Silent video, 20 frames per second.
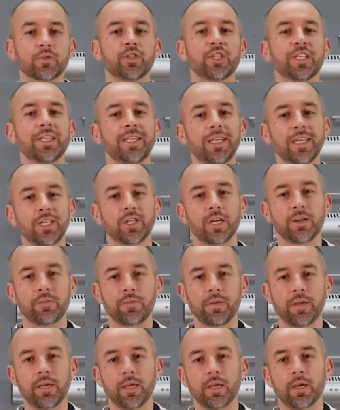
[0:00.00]
When yolks
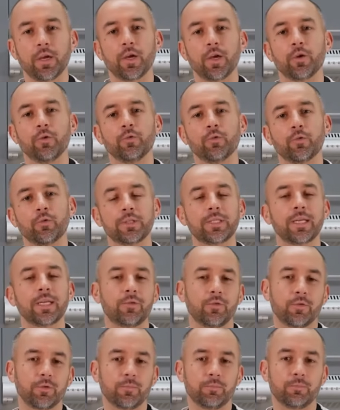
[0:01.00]
are added into a
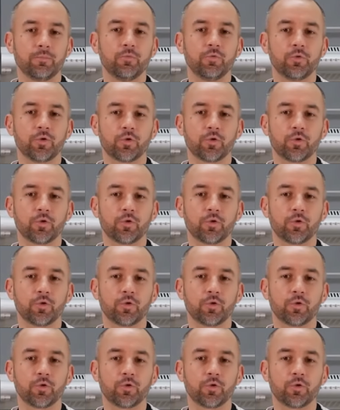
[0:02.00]
chocolate mousse,